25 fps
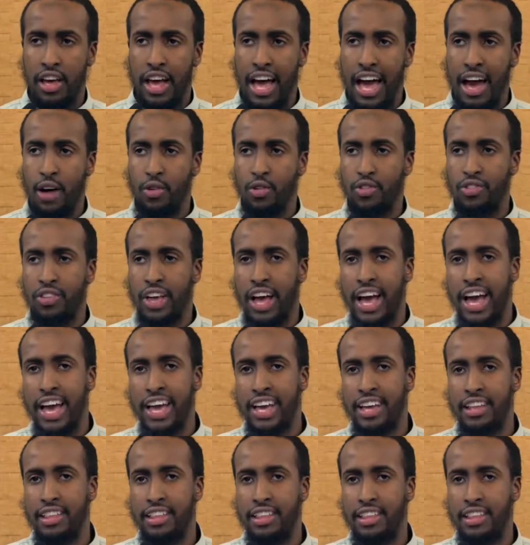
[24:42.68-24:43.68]

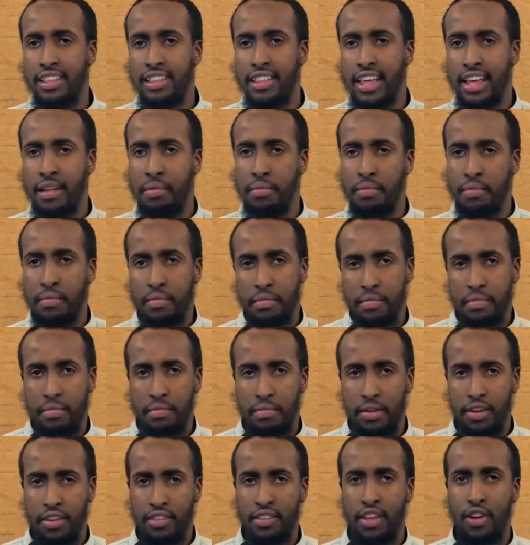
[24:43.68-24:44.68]
outside than
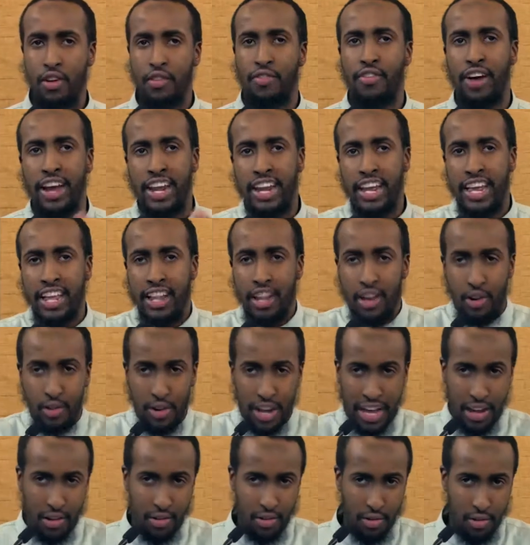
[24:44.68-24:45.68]
because they're not finding it in their own
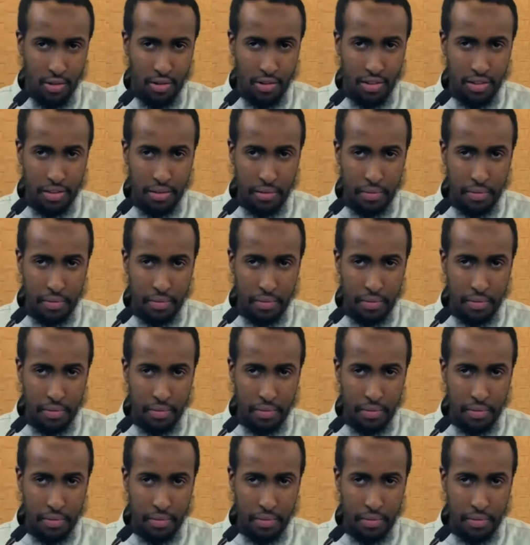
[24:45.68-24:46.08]
households.